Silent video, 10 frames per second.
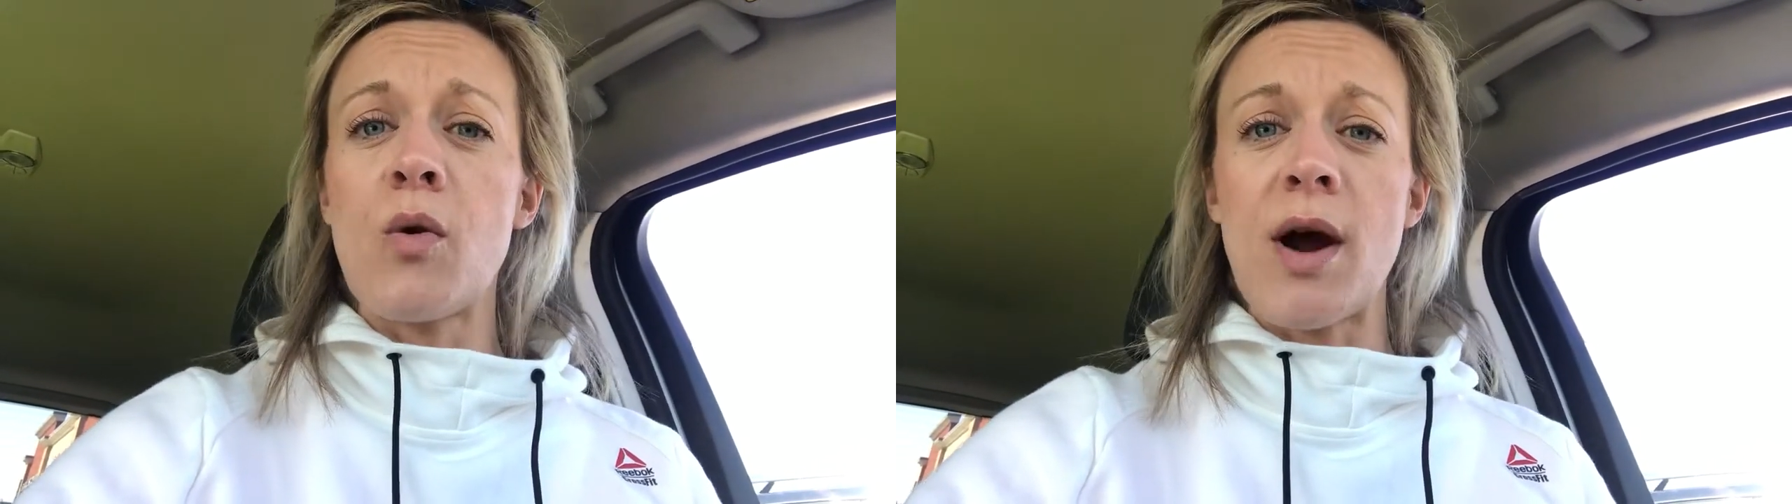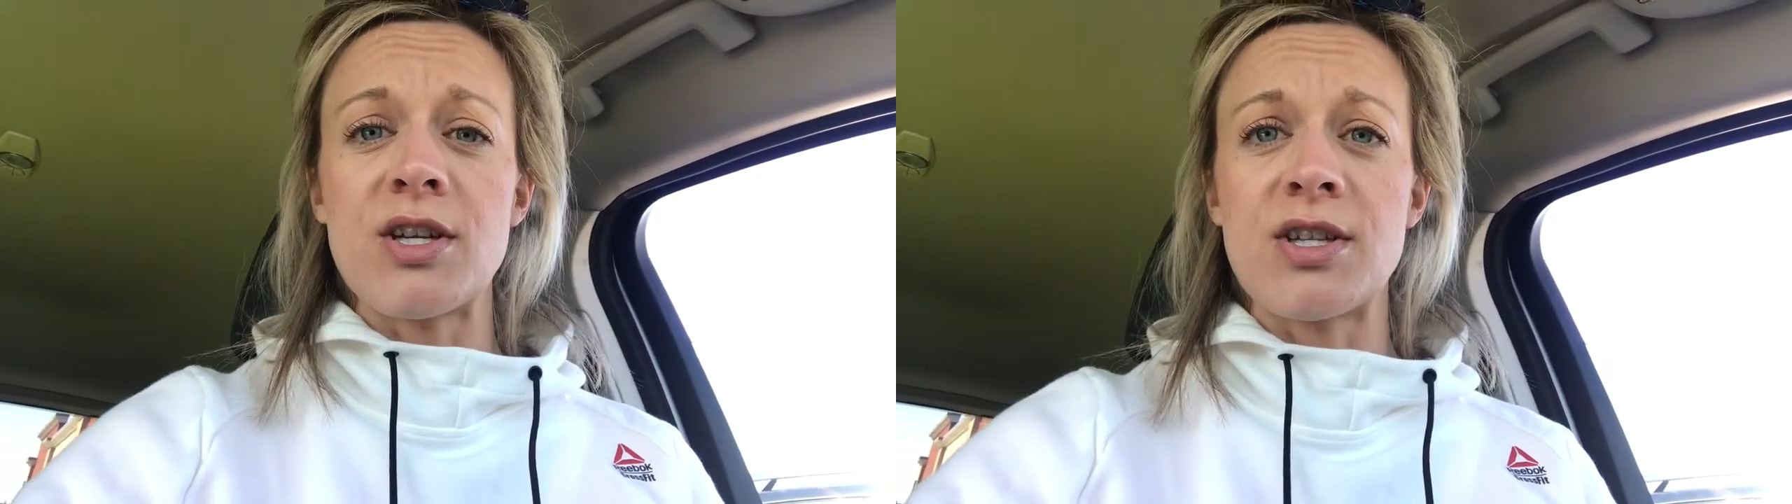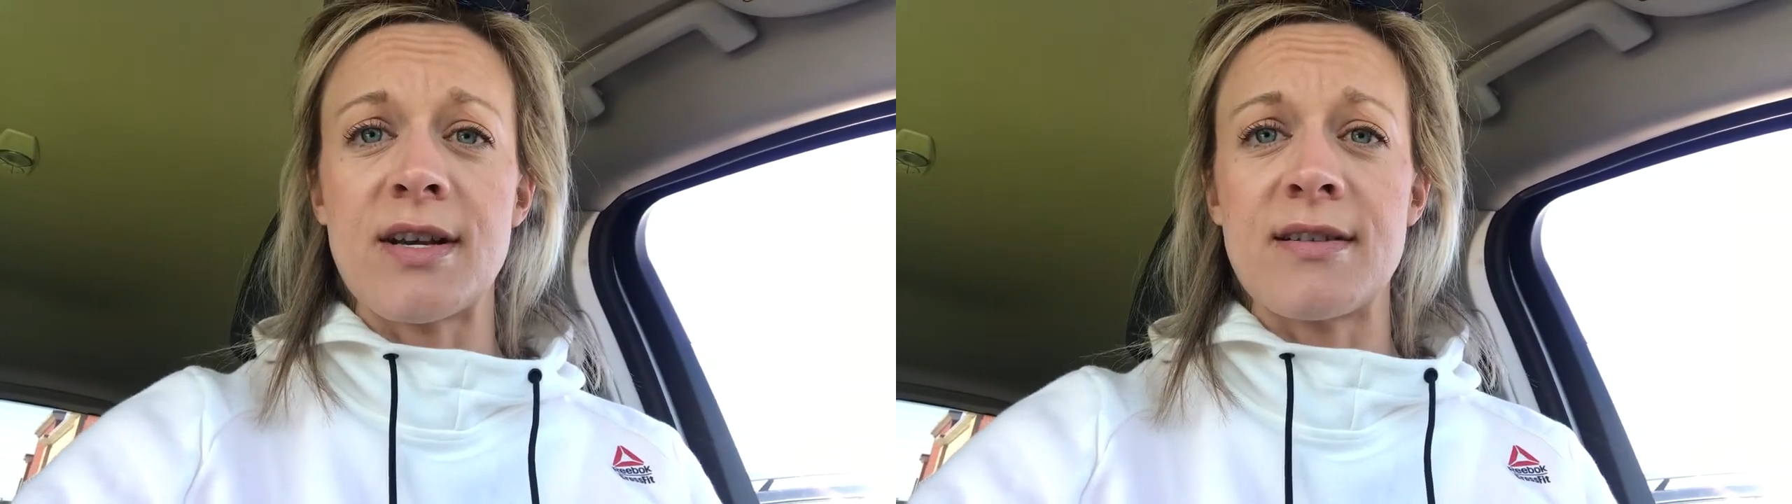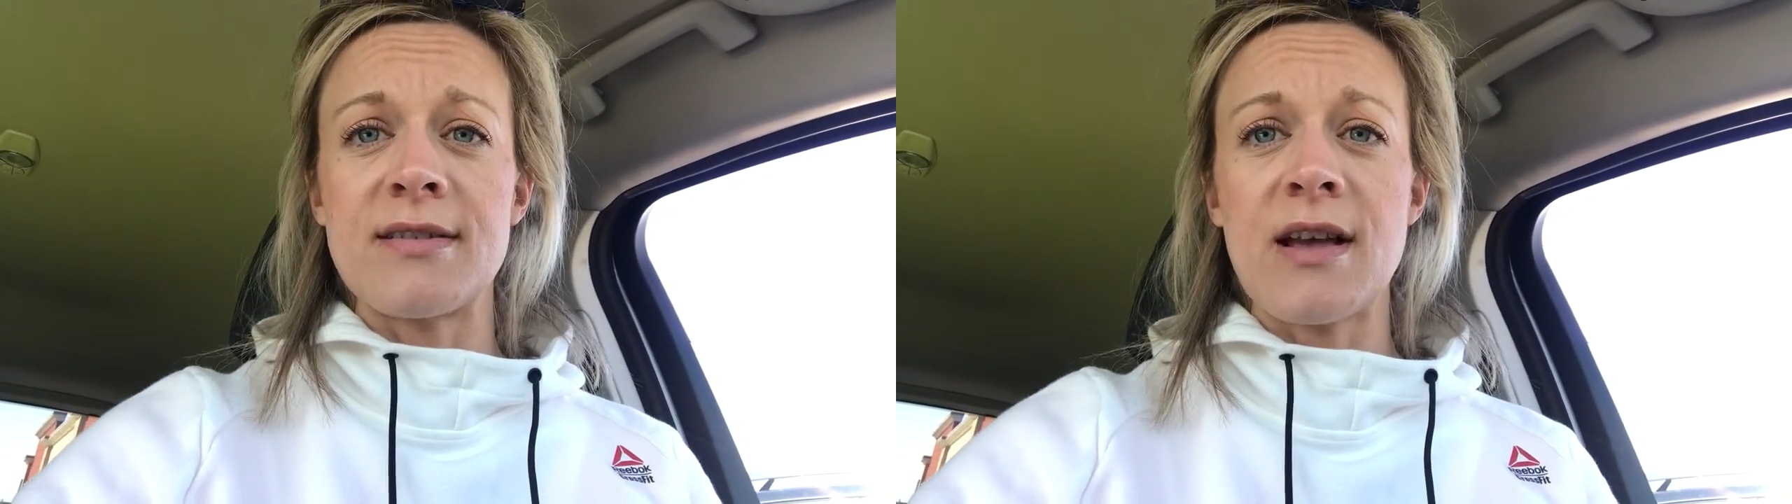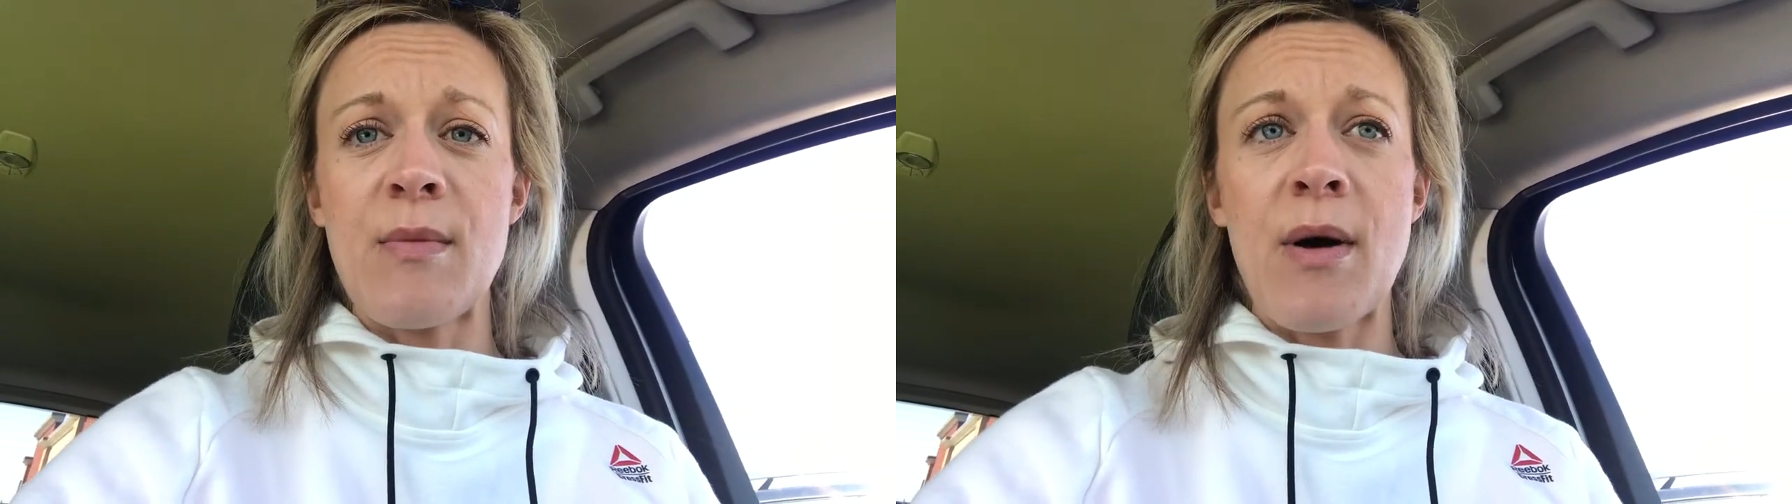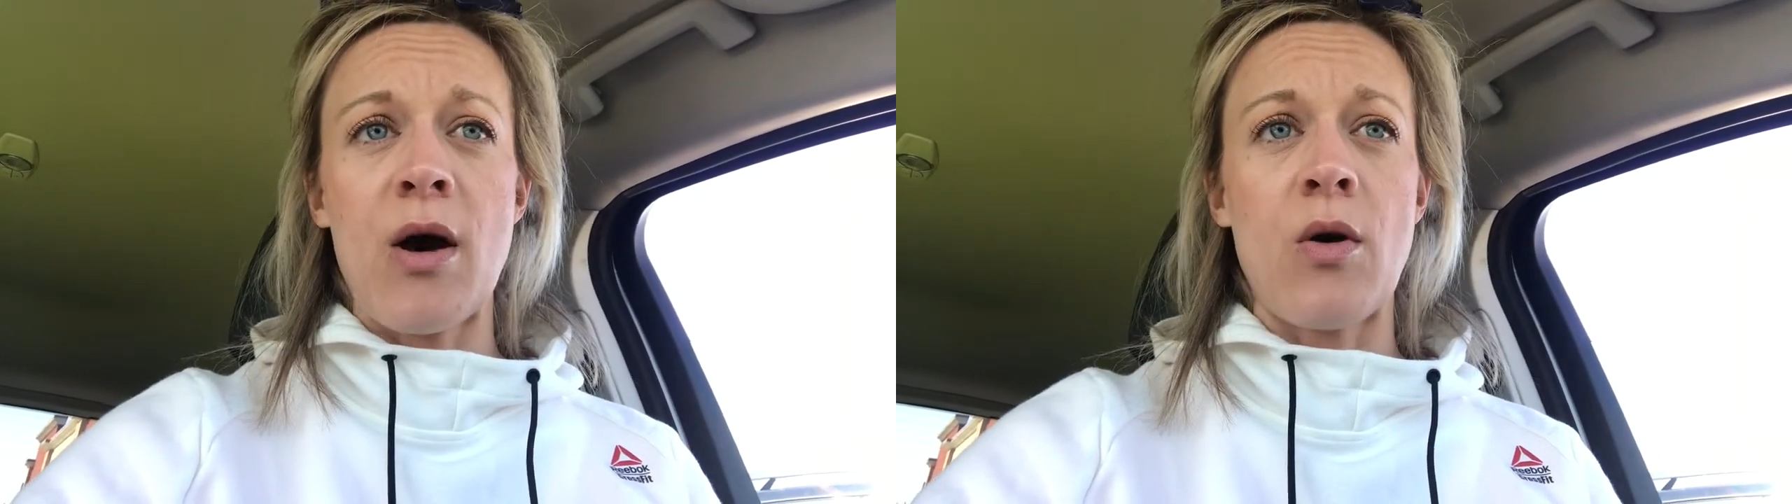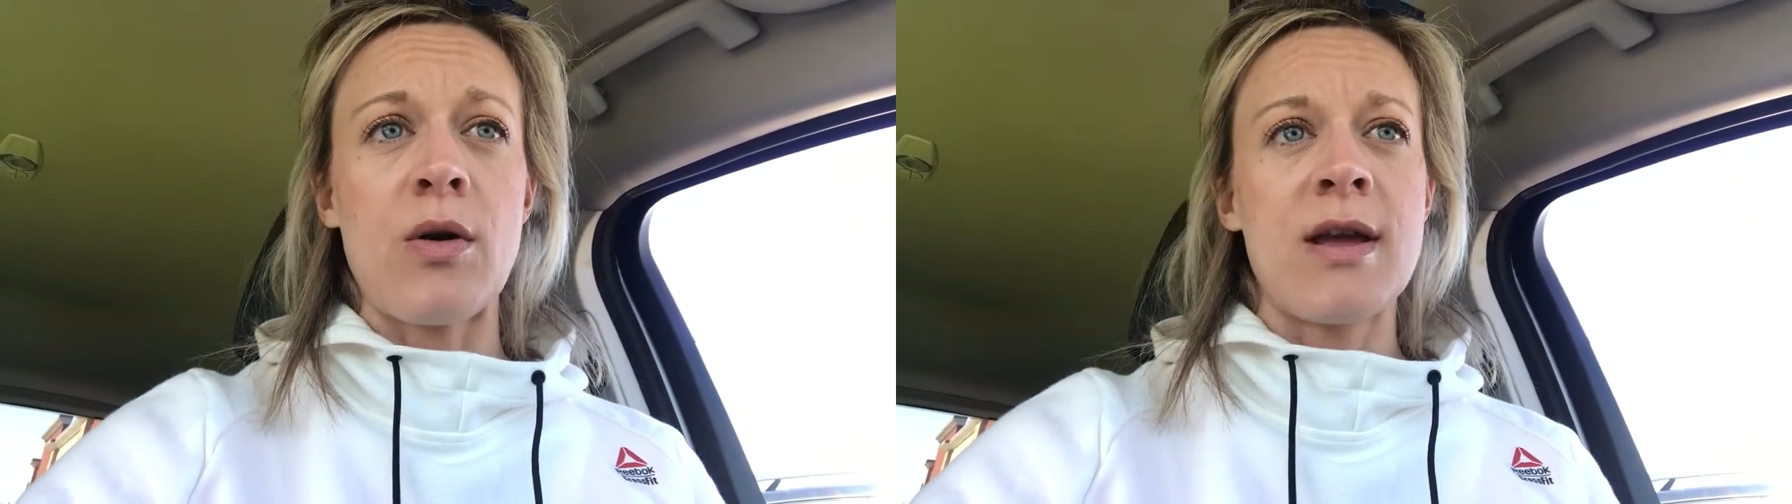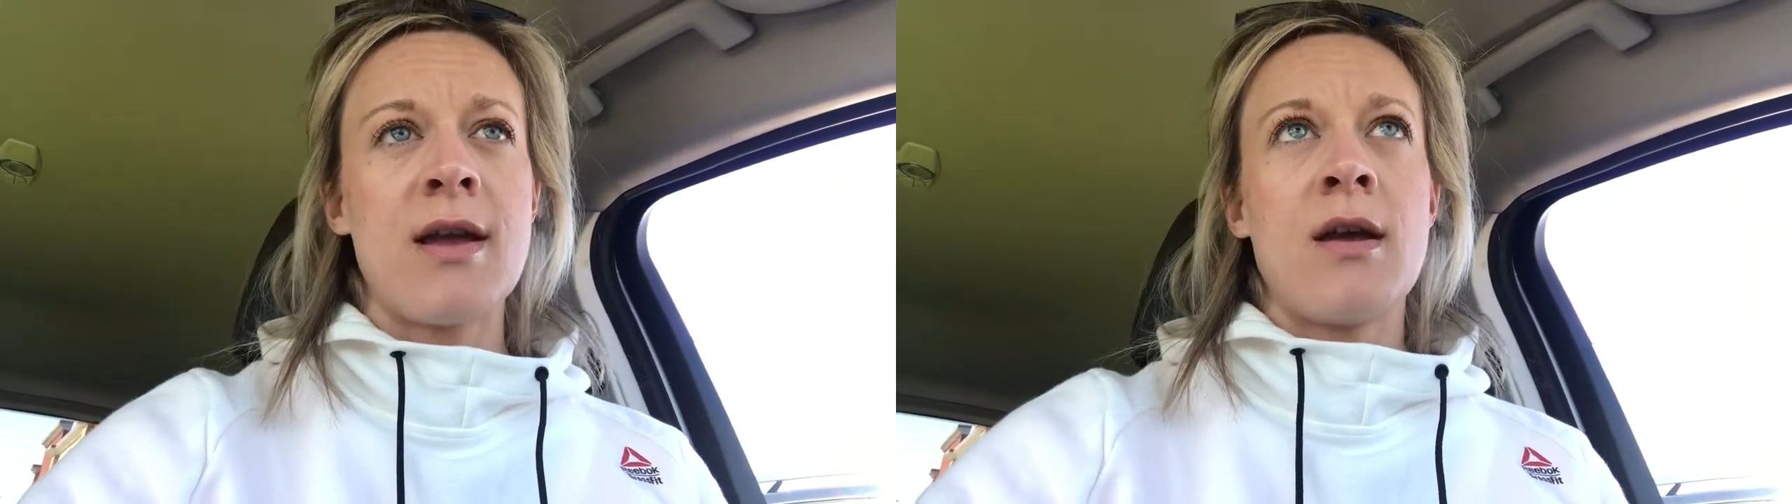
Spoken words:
questions about